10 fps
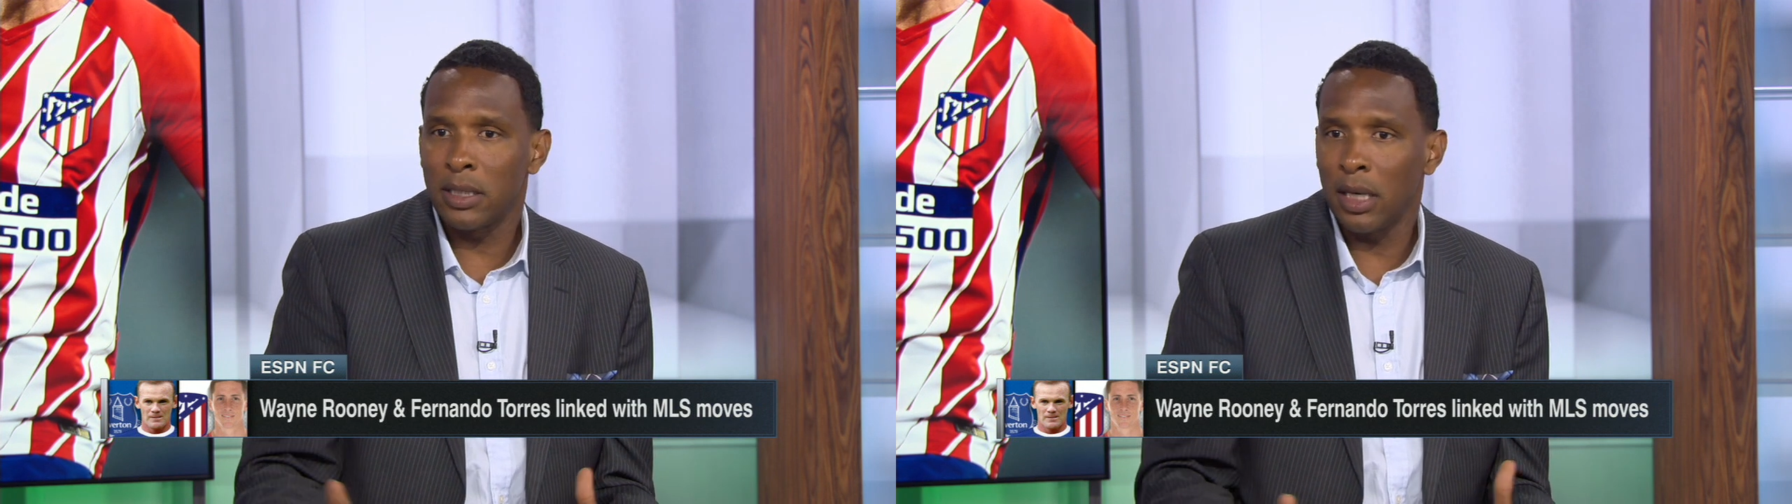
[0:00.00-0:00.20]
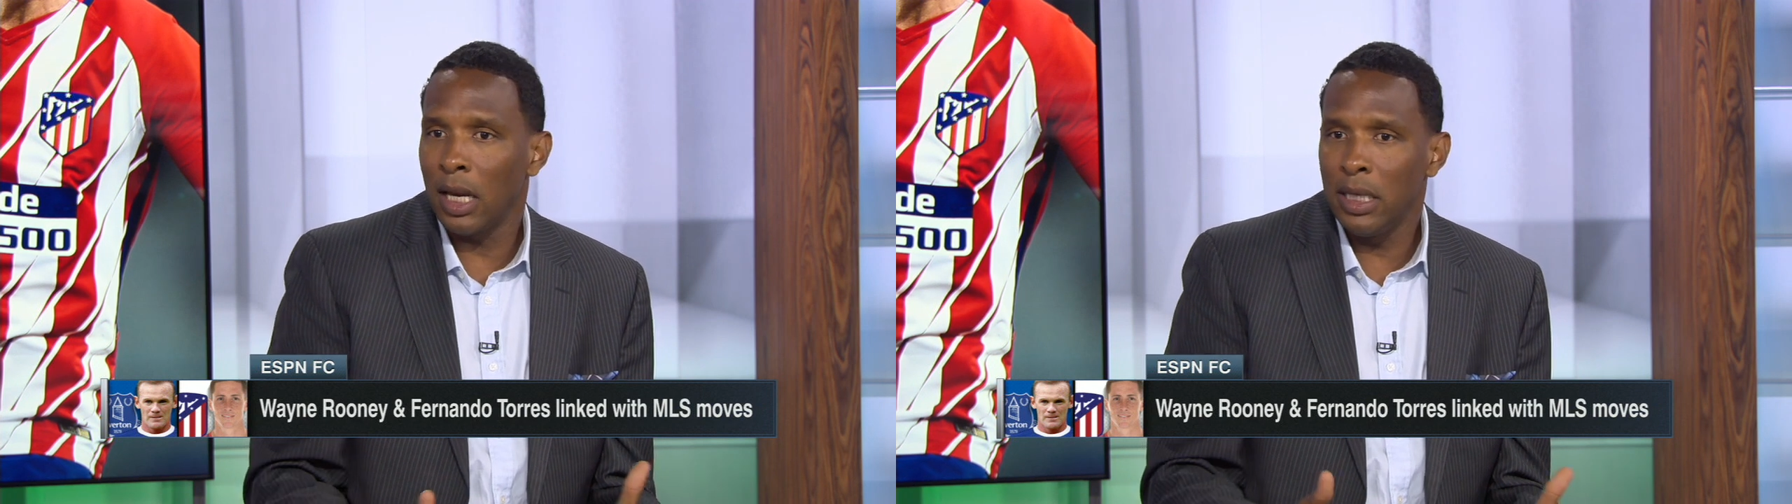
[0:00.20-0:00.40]

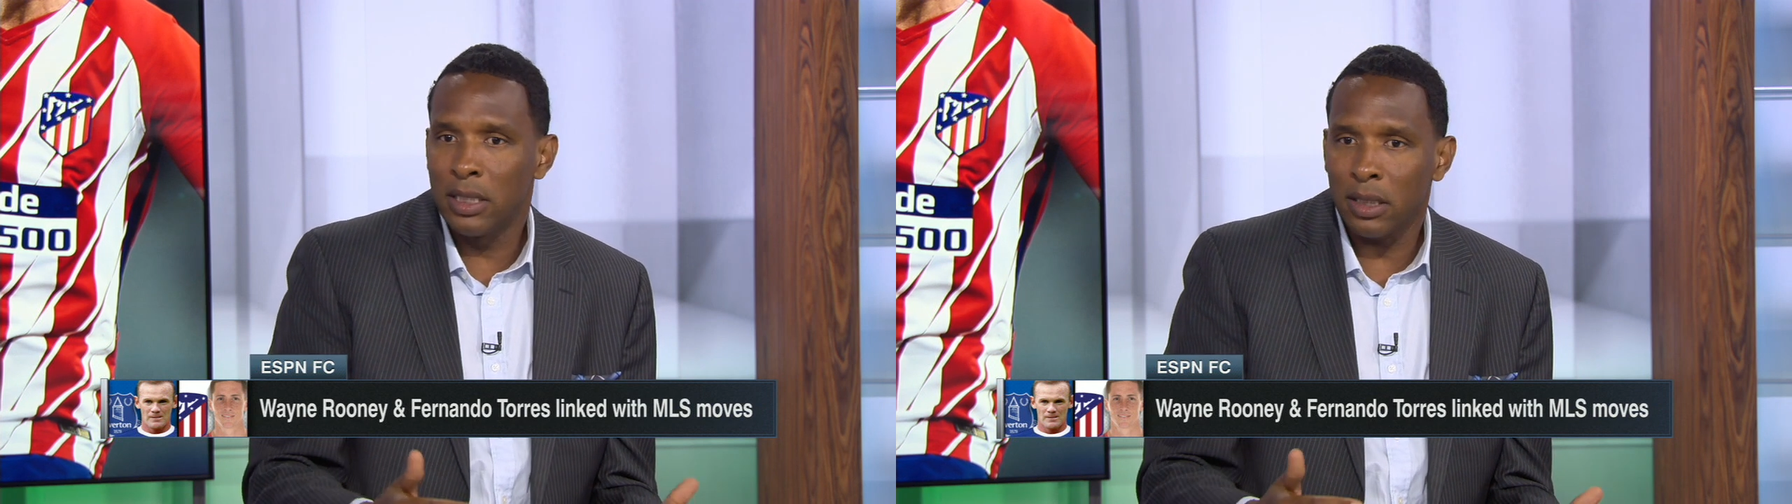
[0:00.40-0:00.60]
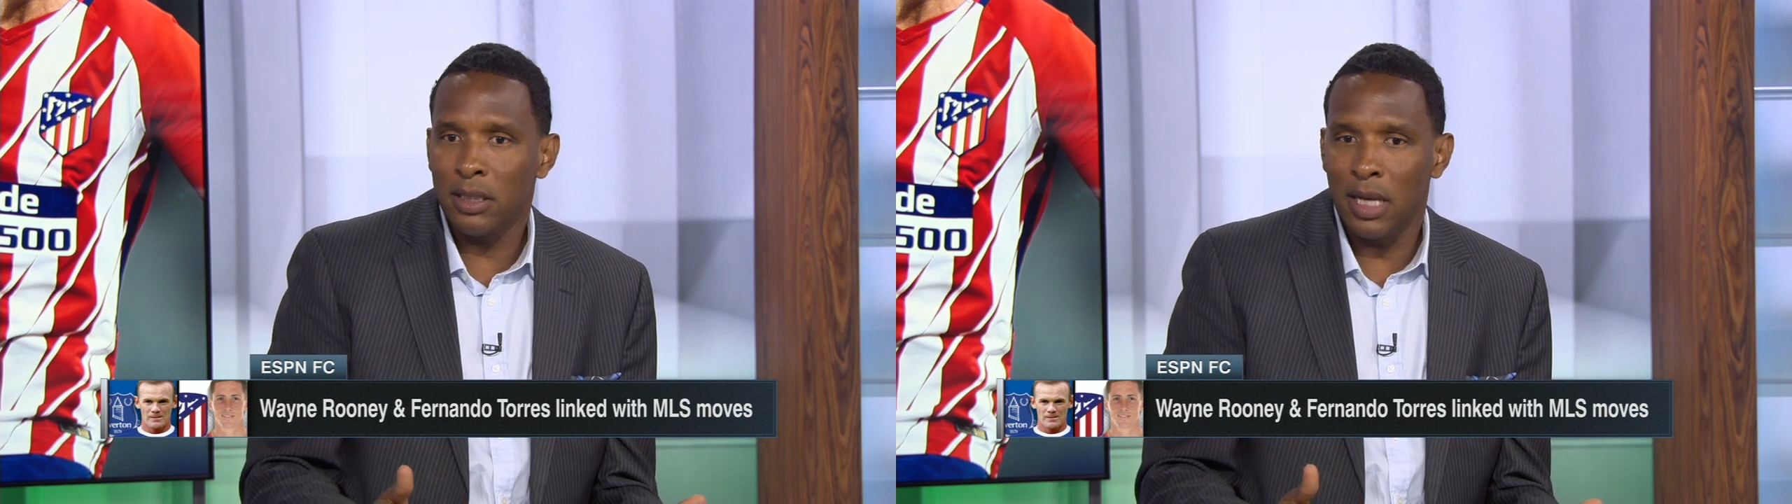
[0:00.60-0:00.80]
And he
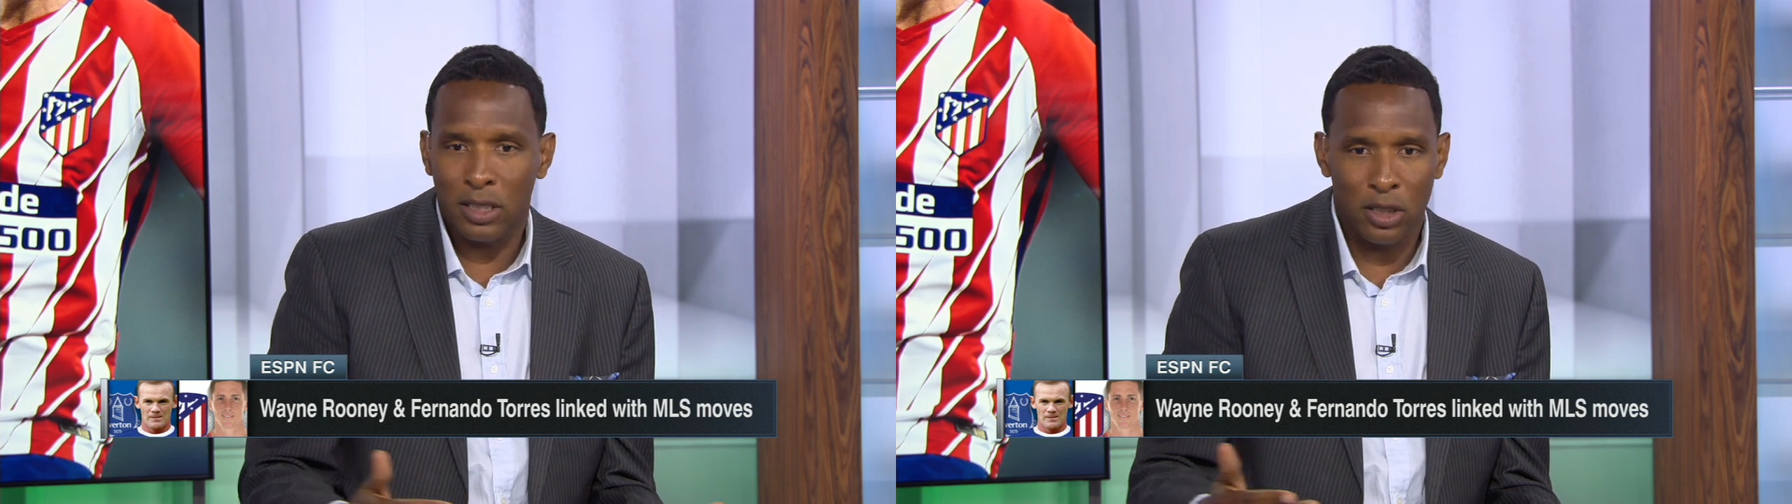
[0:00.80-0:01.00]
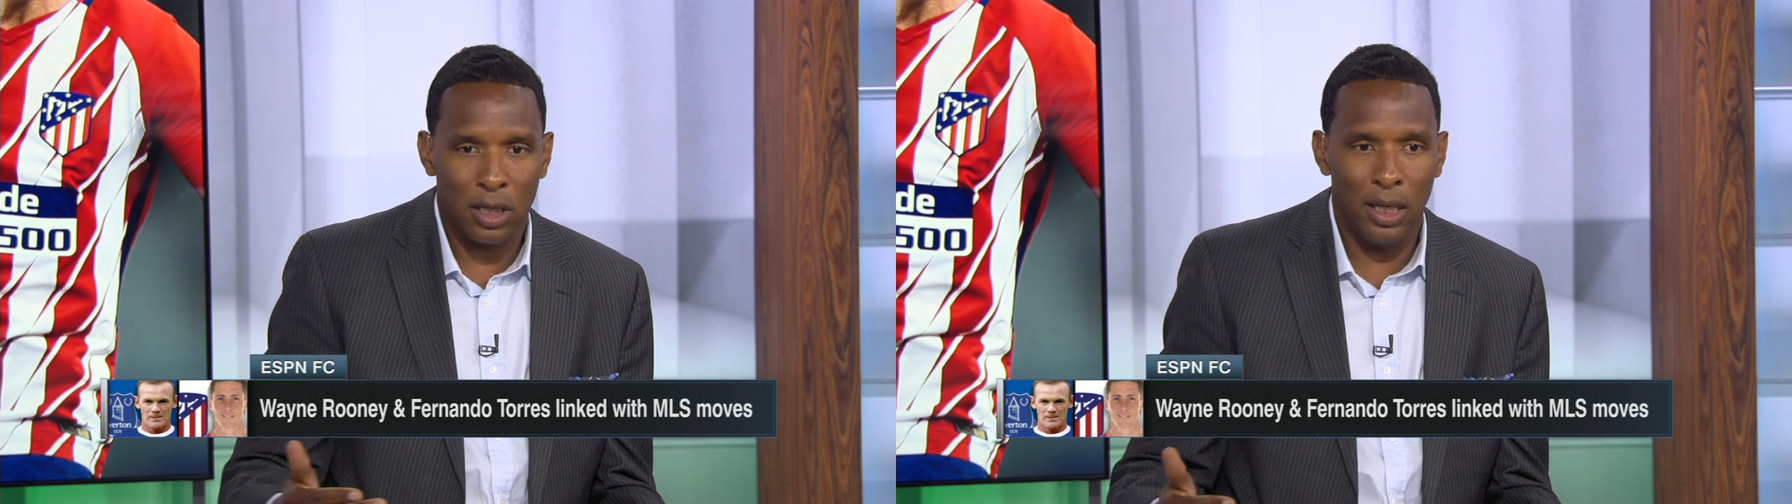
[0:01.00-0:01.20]
doesn't
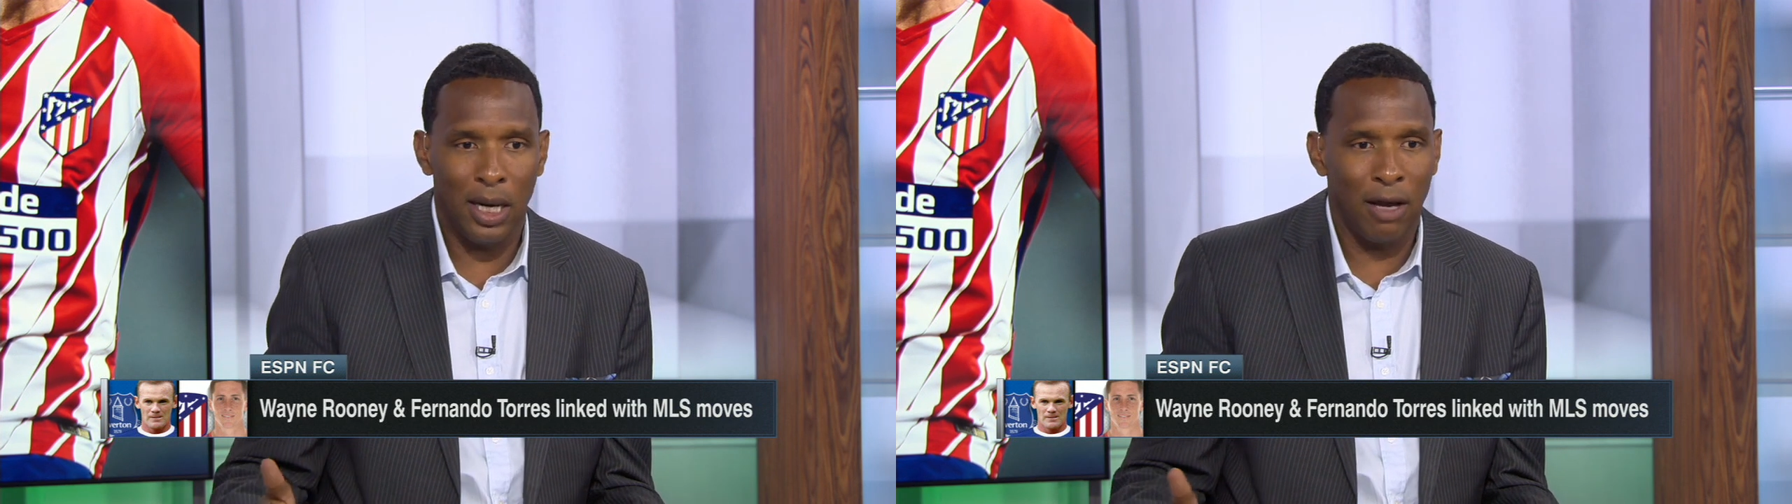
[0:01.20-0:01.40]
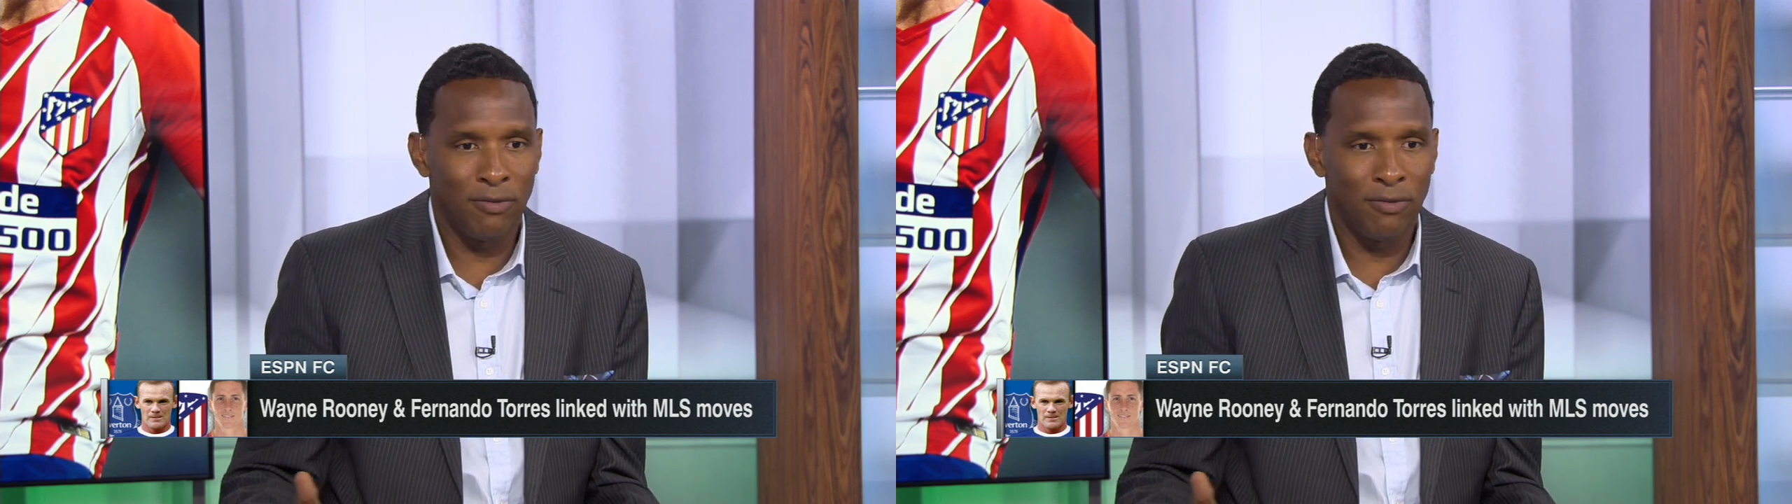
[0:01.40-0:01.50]
necessarily have